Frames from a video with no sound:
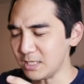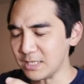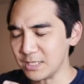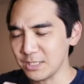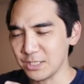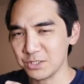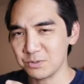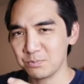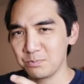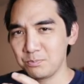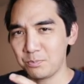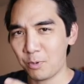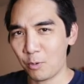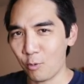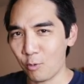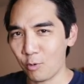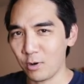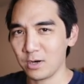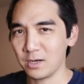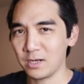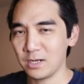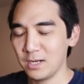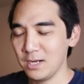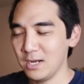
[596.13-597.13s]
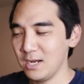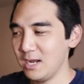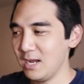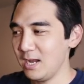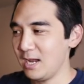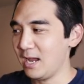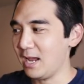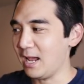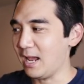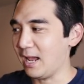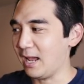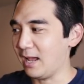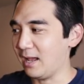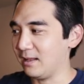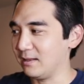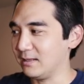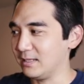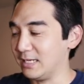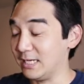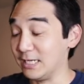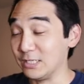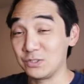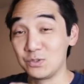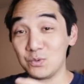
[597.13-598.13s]
this pork.
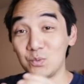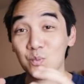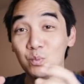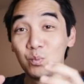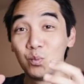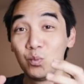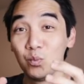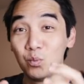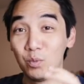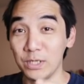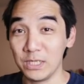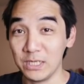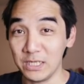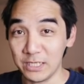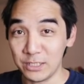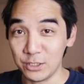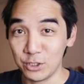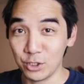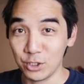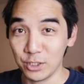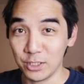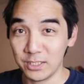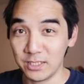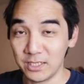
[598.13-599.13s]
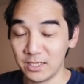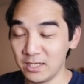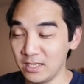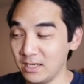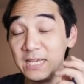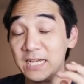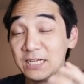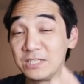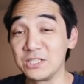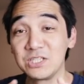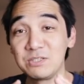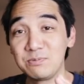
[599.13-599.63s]
and it's really good. It's